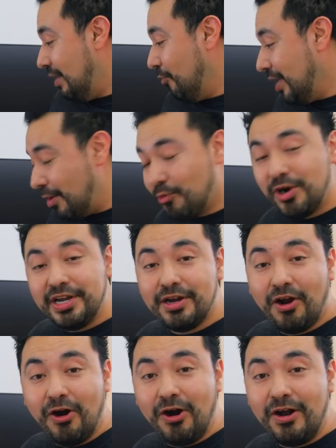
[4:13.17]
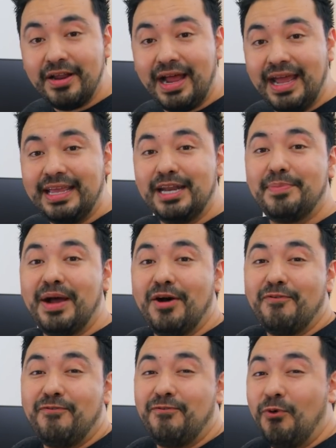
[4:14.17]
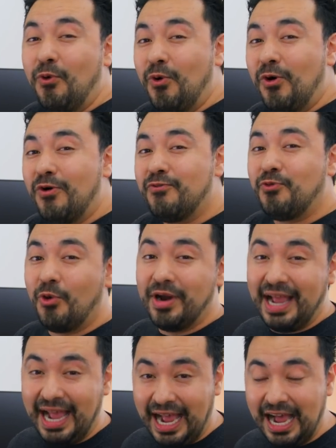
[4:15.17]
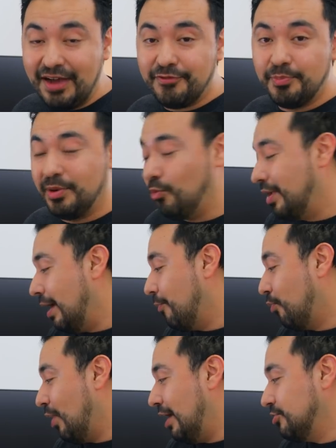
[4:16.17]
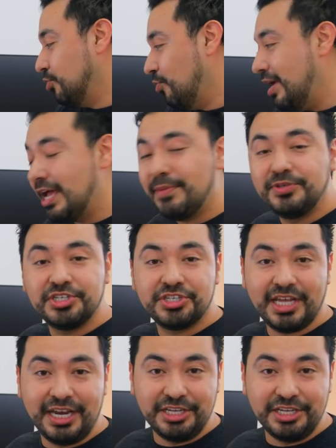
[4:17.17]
When I run it hard, I get about 4, 4.5, but when I browse the web, just